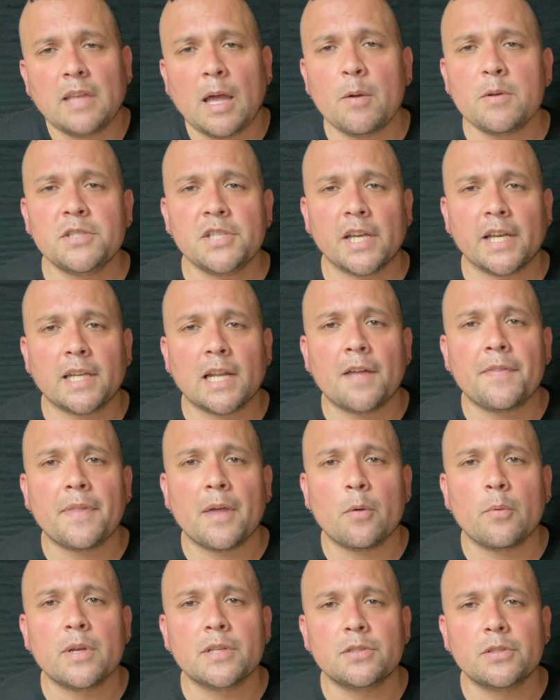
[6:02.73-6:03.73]
I would check it out
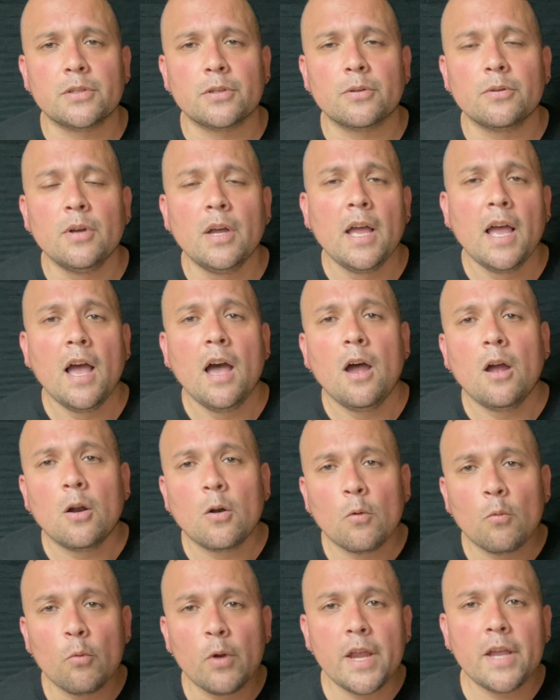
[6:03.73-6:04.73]
that way too.
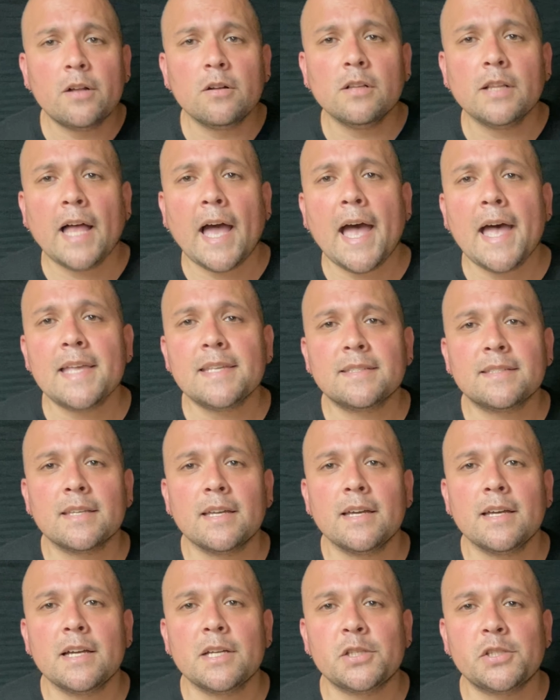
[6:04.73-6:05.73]
Regal has
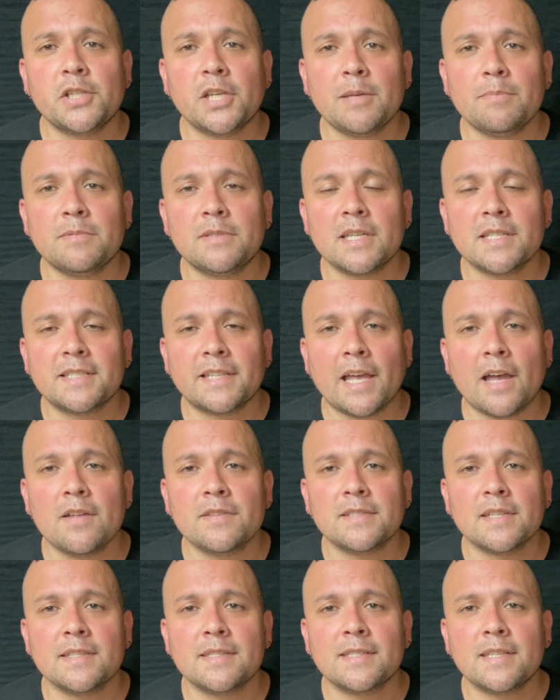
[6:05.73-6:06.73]
uh, cheap
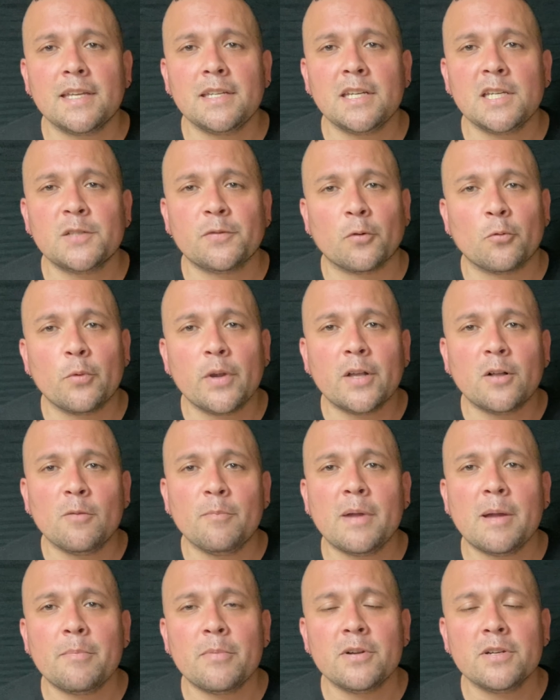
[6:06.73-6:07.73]
discounts on Sundays for Regal
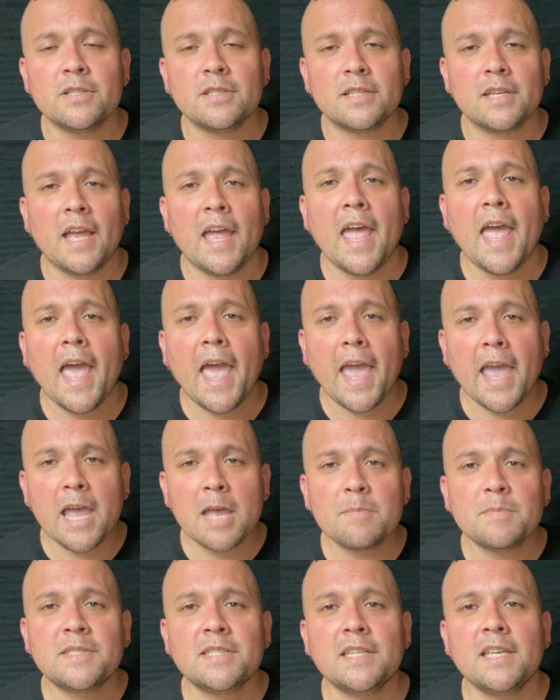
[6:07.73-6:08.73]
members.
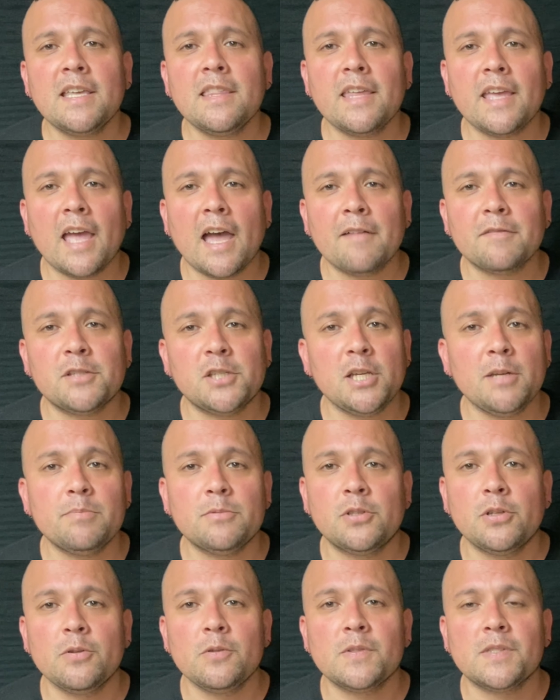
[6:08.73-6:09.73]
AMC, they have
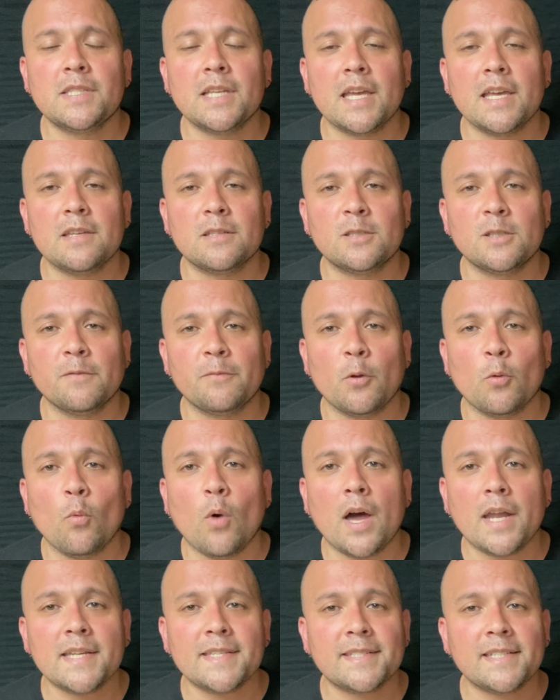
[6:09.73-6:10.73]
cheap Tuesdays. So if you
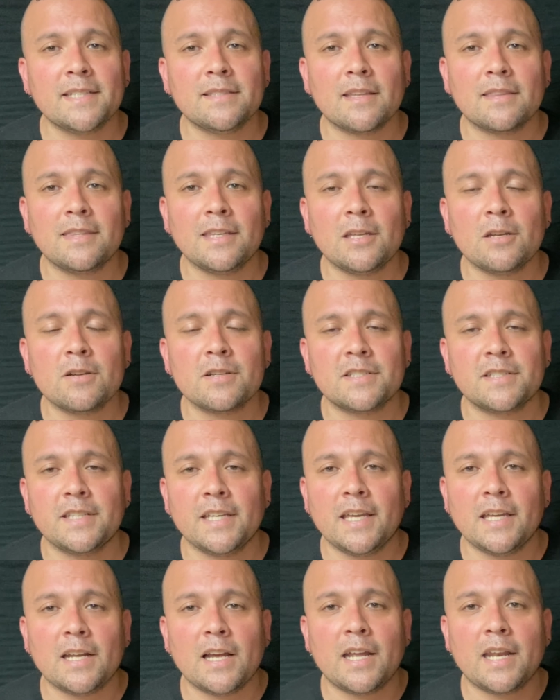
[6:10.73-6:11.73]
want to see it in the theater,
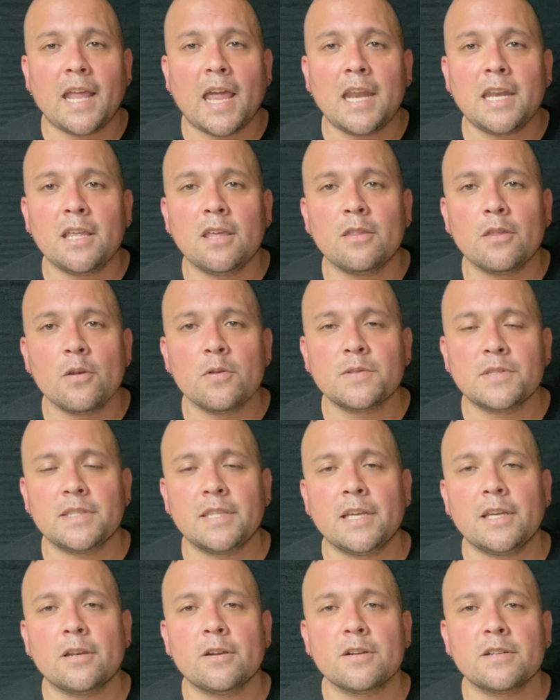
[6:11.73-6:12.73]
see it on any of those
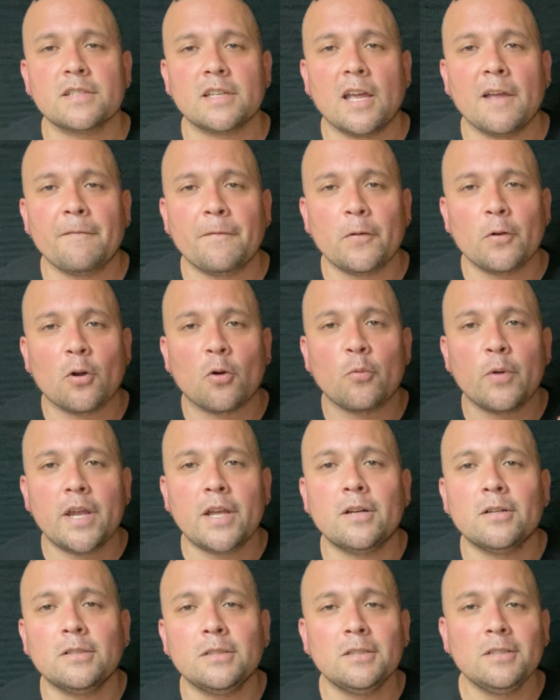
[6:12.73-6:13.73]
theaters if you're a
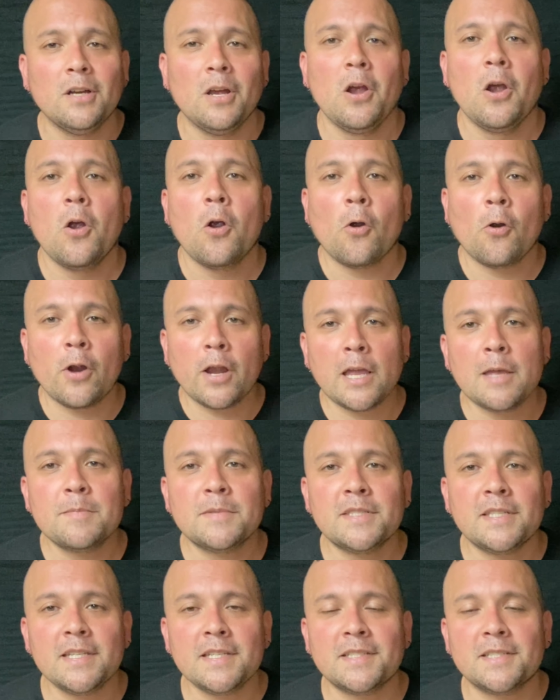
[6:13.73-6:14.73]
Regal or
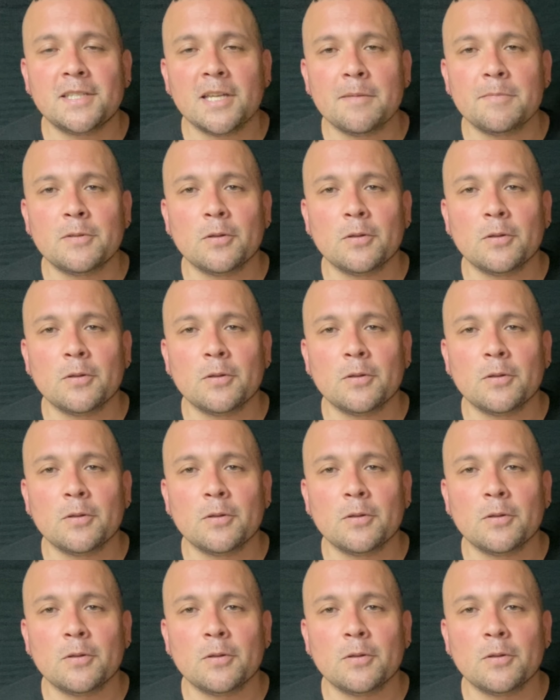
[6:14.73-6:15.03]
AMC Stubs